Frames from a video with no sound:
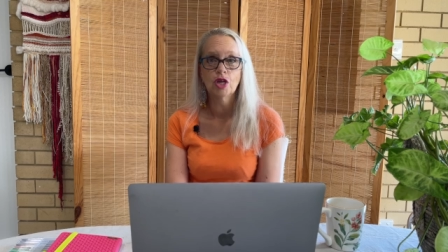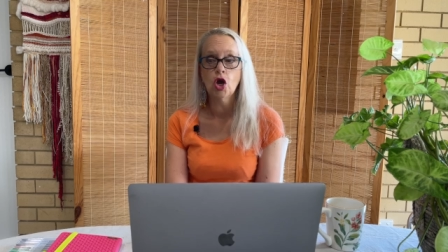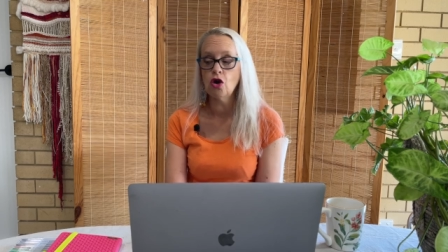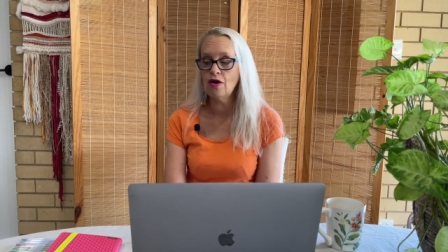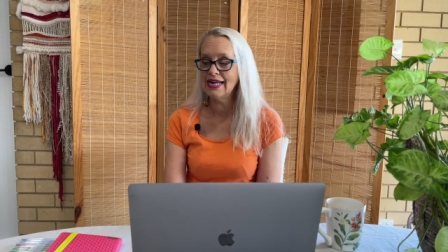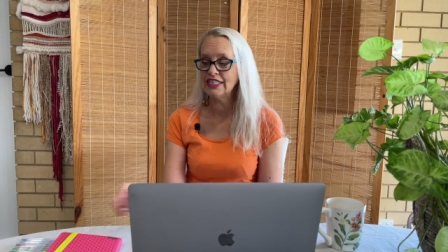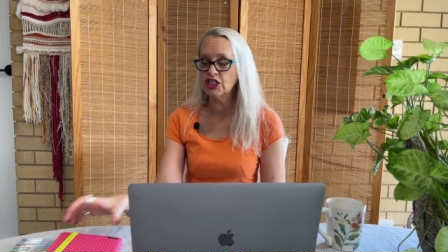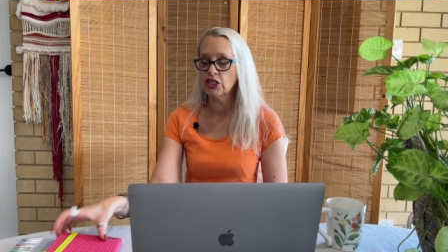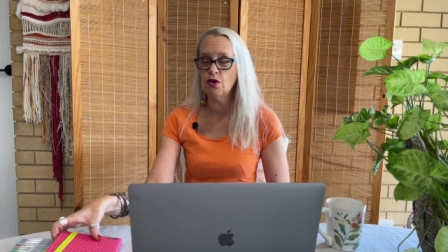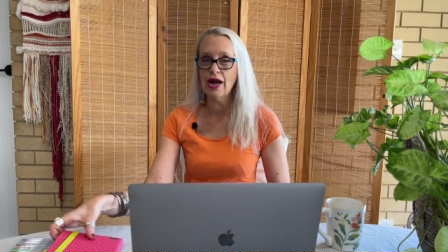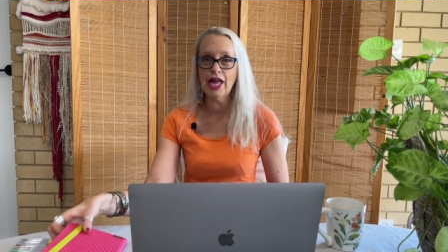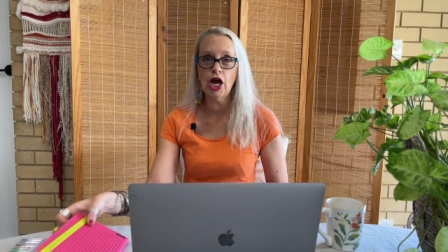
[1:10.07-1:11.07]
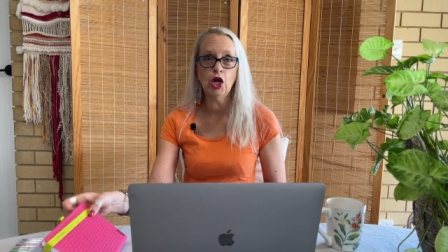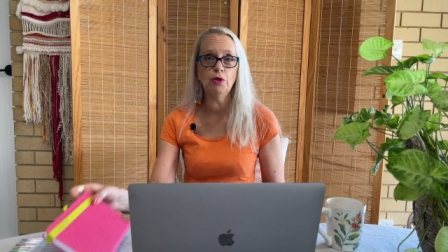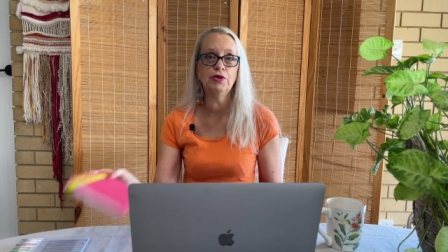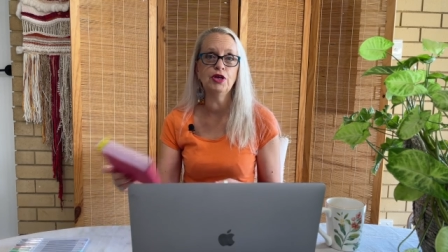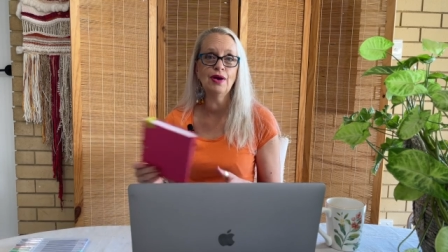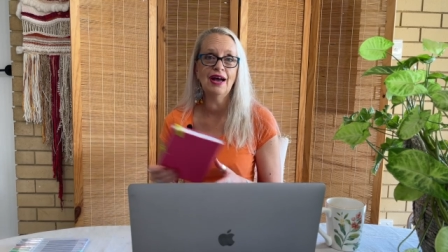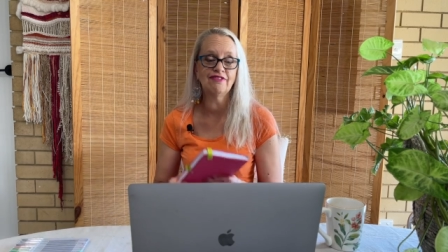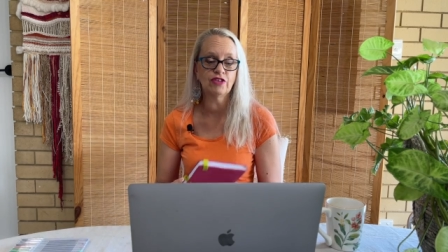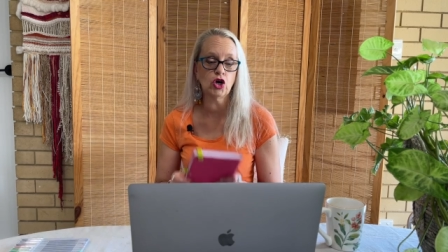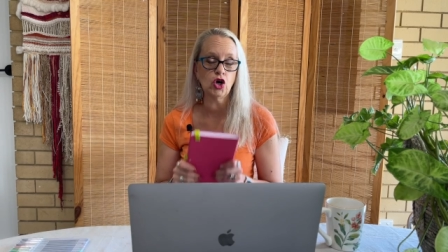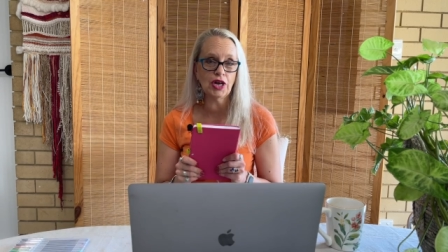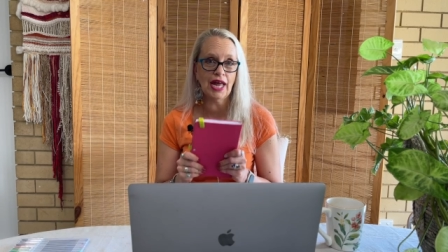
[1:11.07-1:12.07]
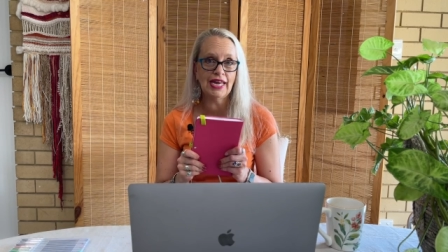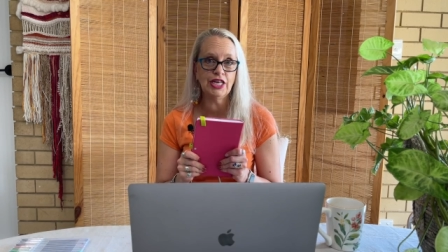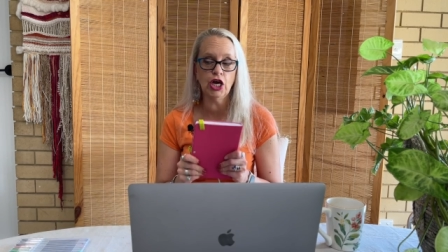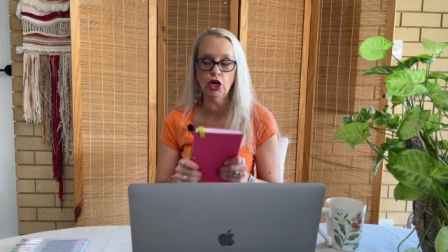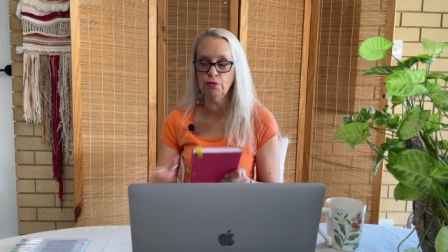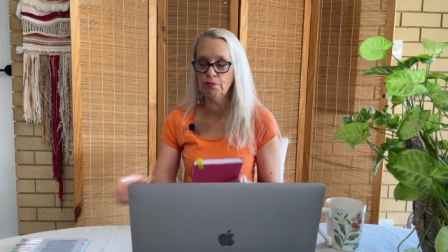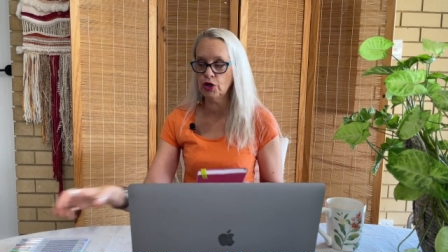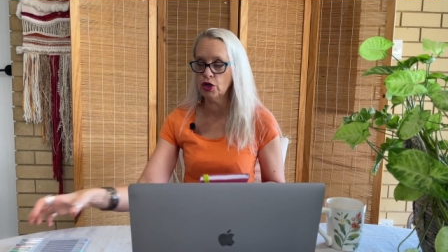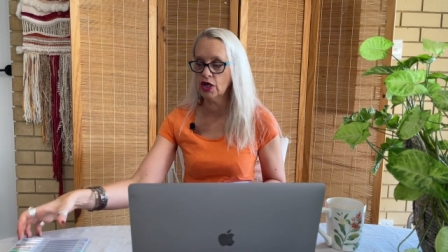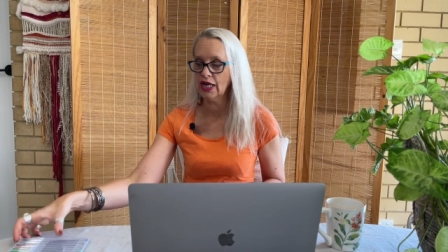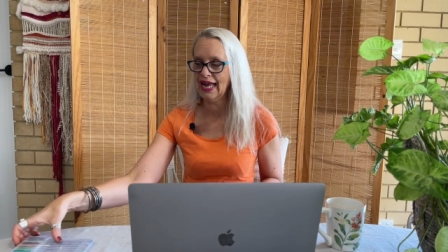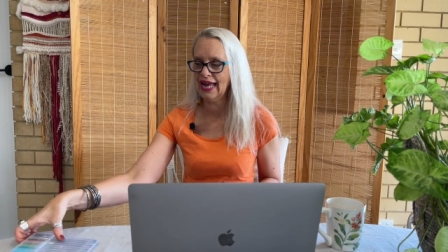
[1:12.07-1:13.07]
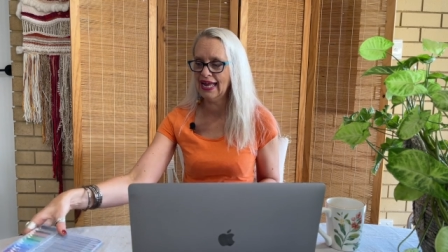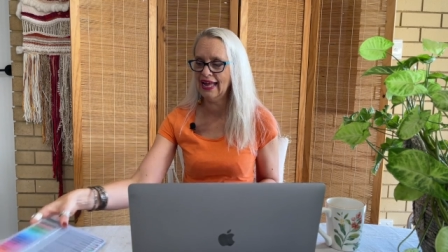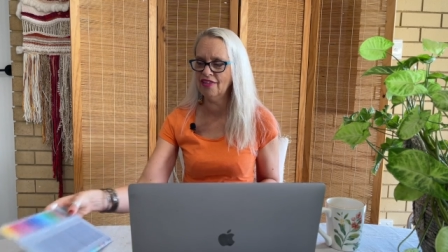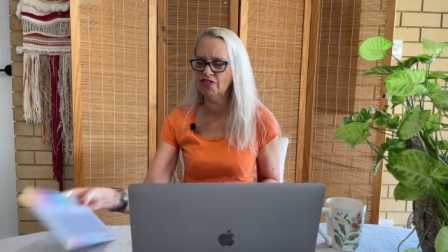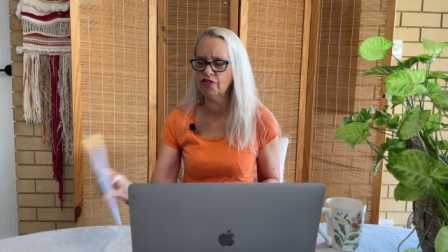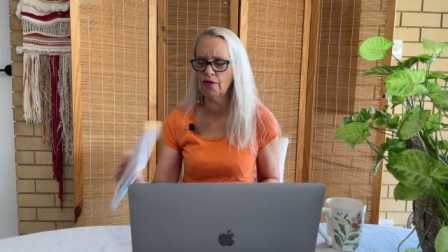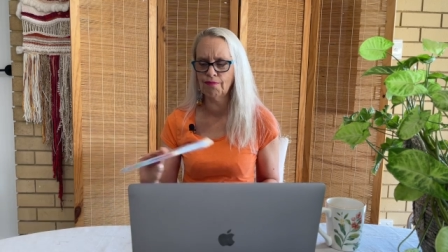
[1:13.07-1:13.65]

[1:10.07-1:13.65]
All right, so I hope you have got a notebook and